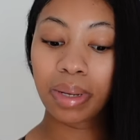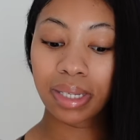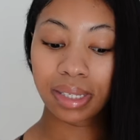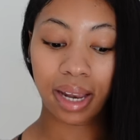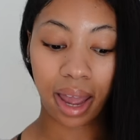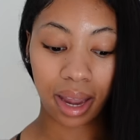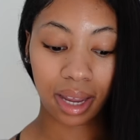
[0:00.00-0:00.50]
been
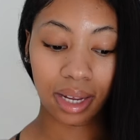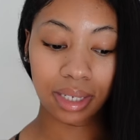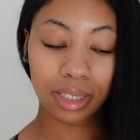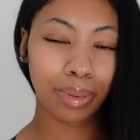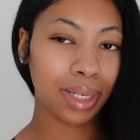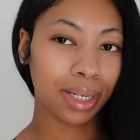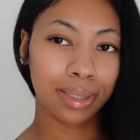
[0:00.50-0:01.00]
slacking, it's
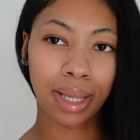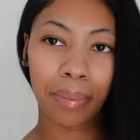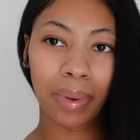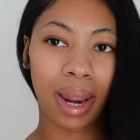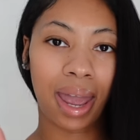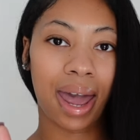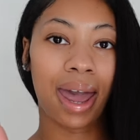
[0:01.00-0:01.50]
because I
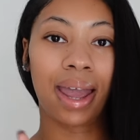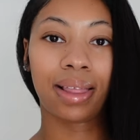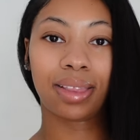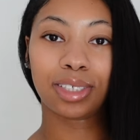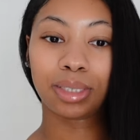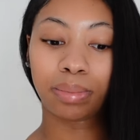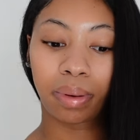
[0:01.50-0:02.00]
had
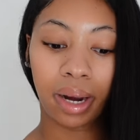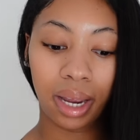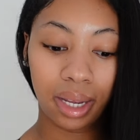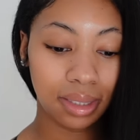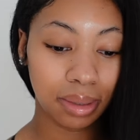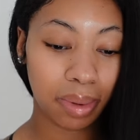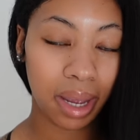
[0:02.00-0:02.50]
those
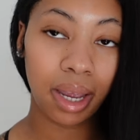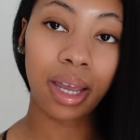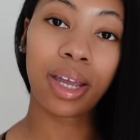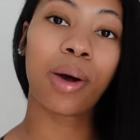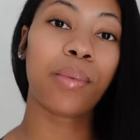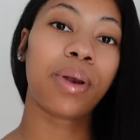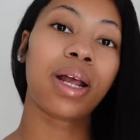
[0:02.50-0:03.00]
braids in my hair.
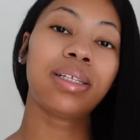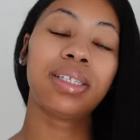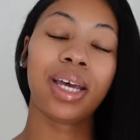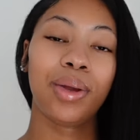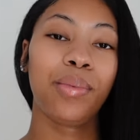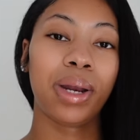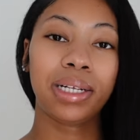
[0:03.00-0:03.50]
Y'all, when I
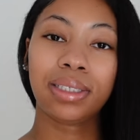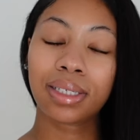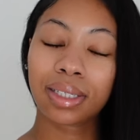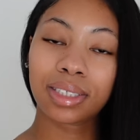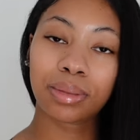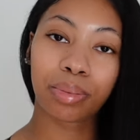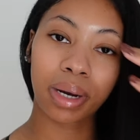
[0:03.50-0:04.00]
tell you, when I took
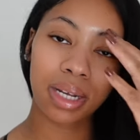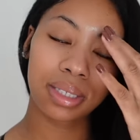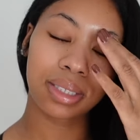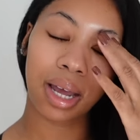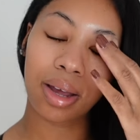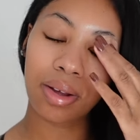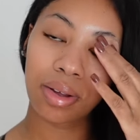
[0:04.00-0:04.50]
those braids
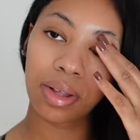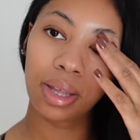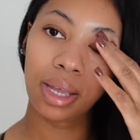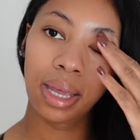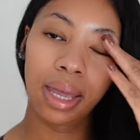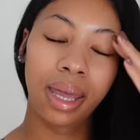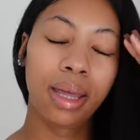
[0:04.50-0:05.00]
out,
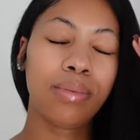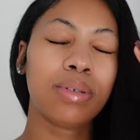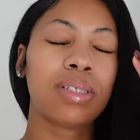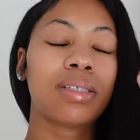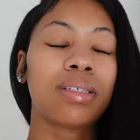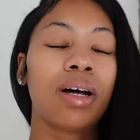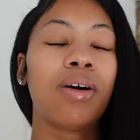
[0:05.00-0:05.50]
it was
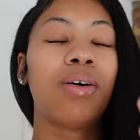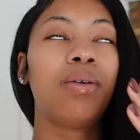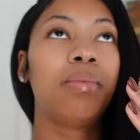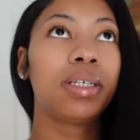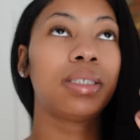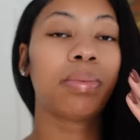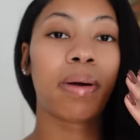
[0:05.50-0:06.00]
so
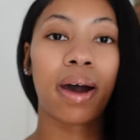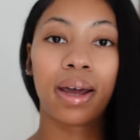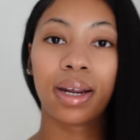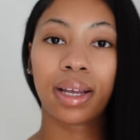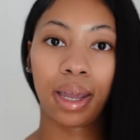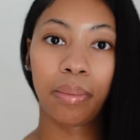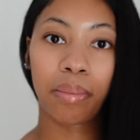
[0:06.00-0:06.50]
much
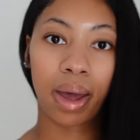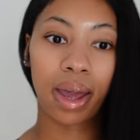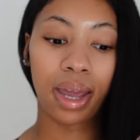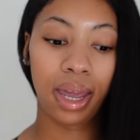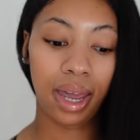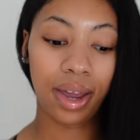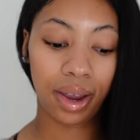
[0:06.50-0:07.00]
product in my
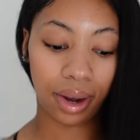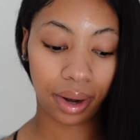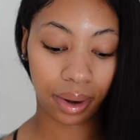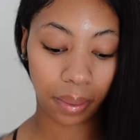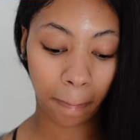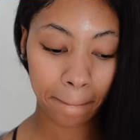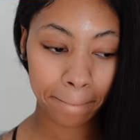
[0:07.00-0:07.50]

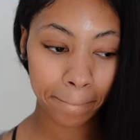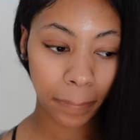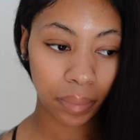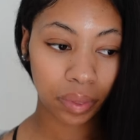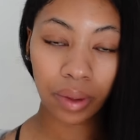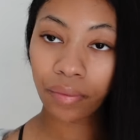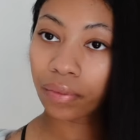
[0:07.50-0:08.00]
hair.
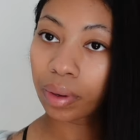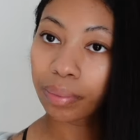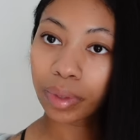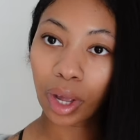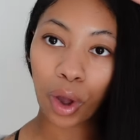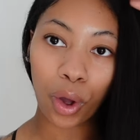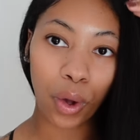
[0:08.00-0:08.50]
From
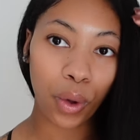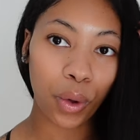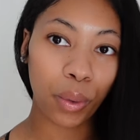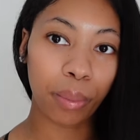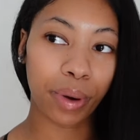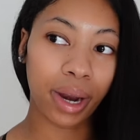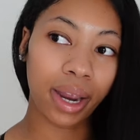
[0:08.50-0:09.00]
the
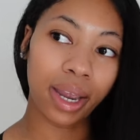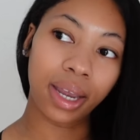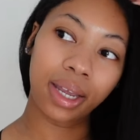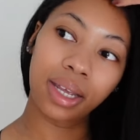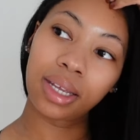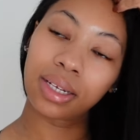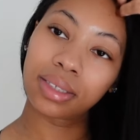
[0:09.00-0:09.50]
whole
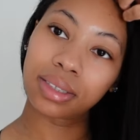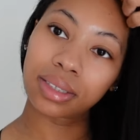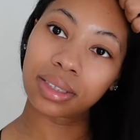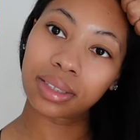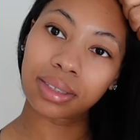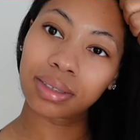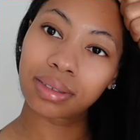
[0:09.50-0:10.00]
braid,
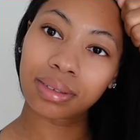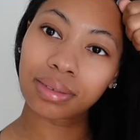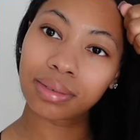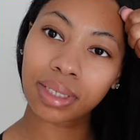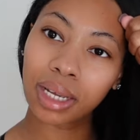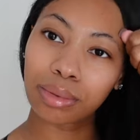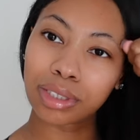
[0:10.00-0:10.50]
just,
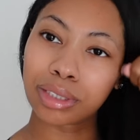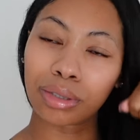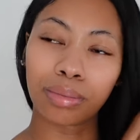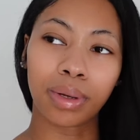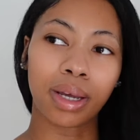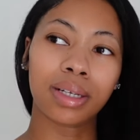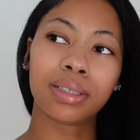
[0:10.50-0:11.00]
it was too
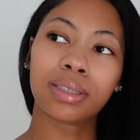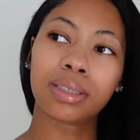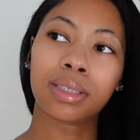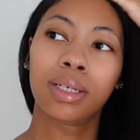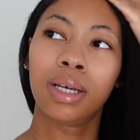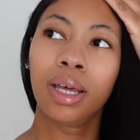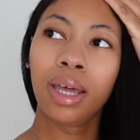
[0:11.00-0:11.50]
much.
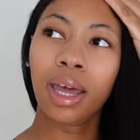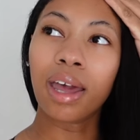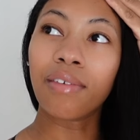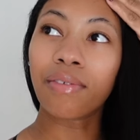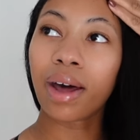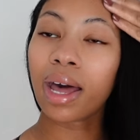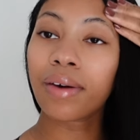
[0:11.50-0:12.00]

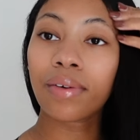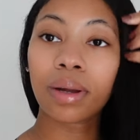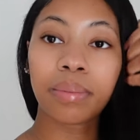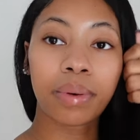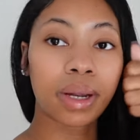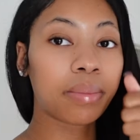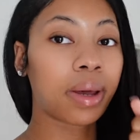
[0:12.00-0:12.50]
If I have her
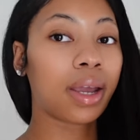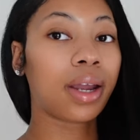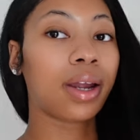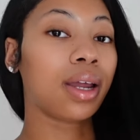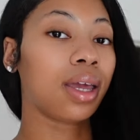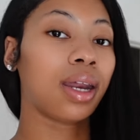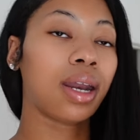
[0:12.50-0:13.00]
braid my hair
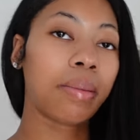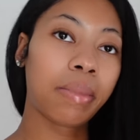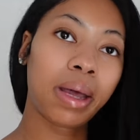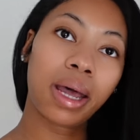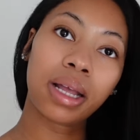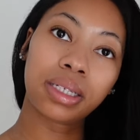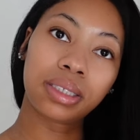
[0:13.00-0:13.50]
again, I'm
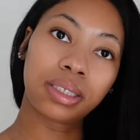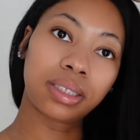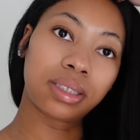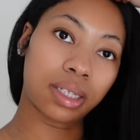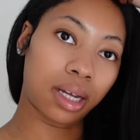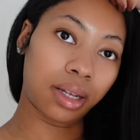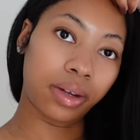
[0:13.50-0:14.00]
gonna have to
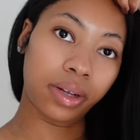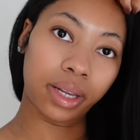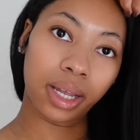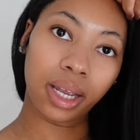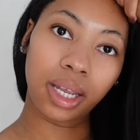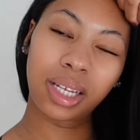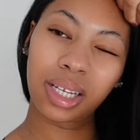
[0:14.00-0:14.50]
just tell her,
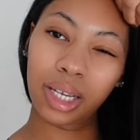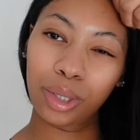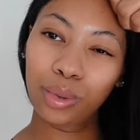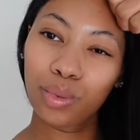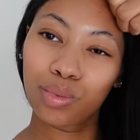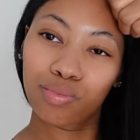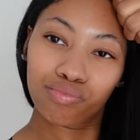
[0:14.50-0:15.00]
like, can
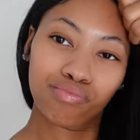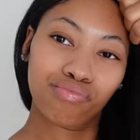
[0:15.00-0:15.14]
you